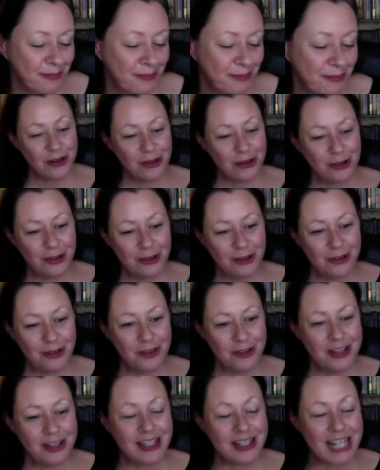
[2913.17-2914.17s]

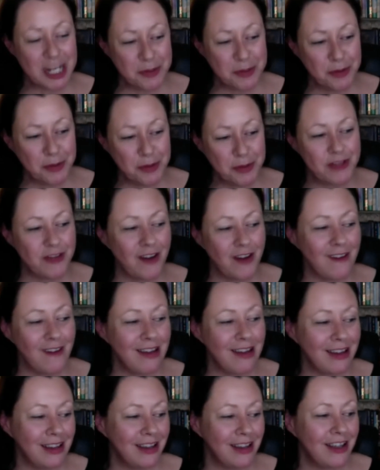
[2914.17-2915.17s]
So the sketchbook
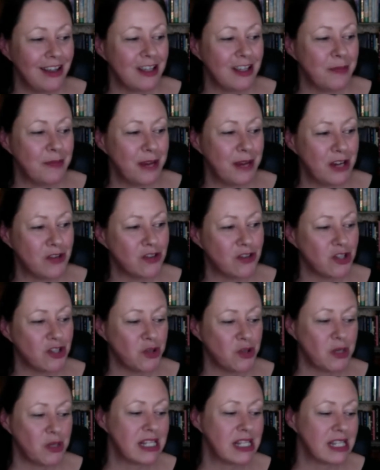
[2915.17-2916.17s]
was very
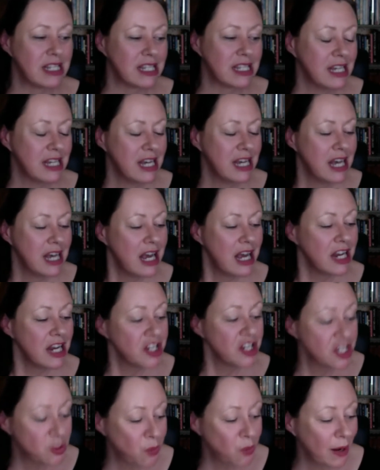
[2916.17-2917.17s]
special to us.
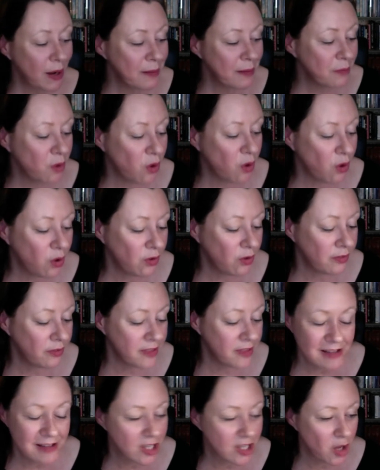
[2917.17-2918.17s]
Just one more.
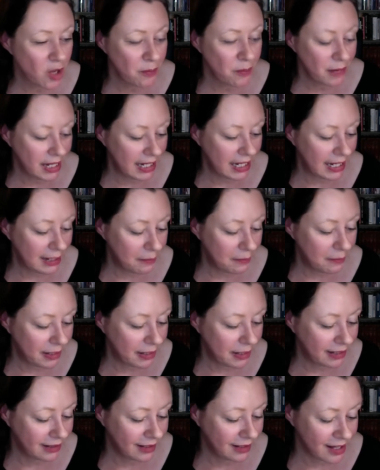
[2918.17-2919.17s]
There's so many,
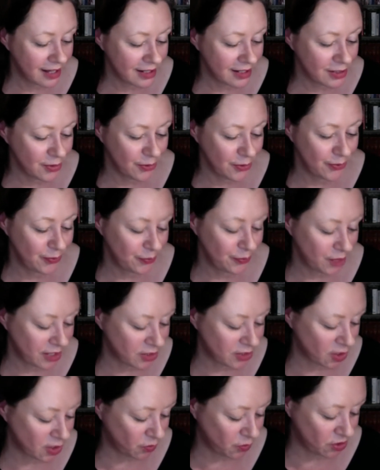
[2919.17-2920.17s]
but, I
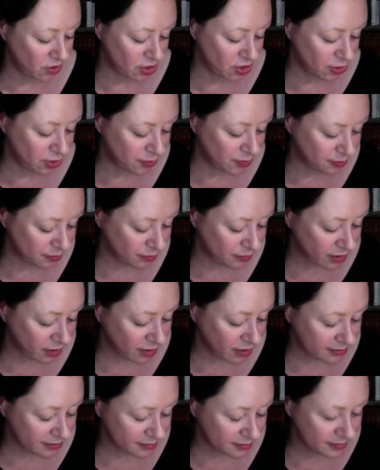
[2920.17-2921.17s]
don't want to
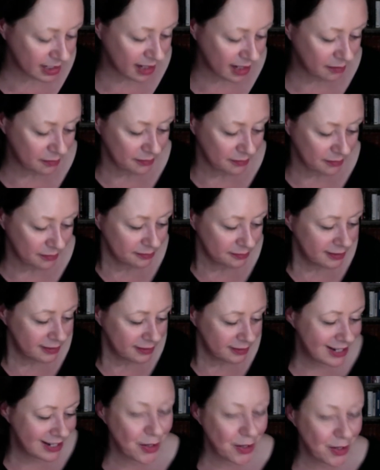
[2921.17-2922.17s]

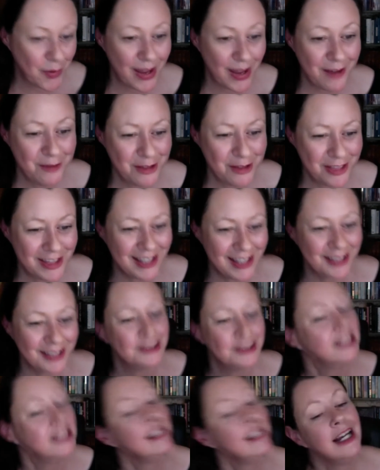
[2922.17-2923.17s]
tell you everything.
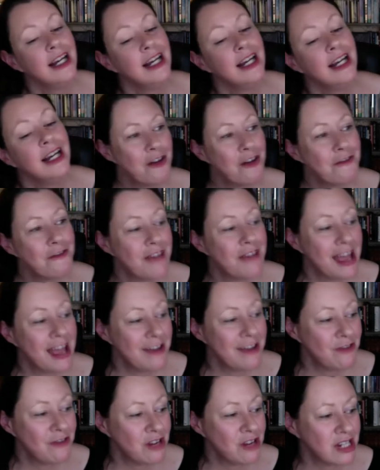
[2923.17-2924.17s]
But my
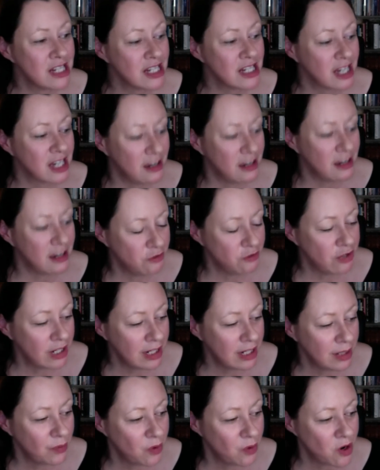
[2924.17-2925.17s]
other favourite
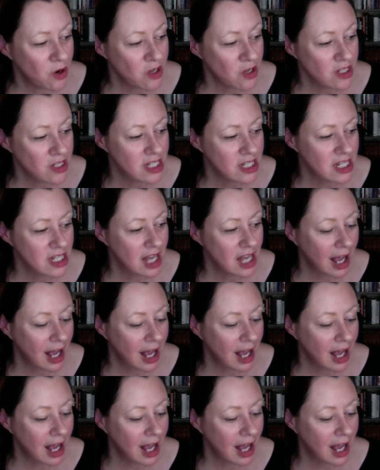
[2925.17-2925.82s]
discovery was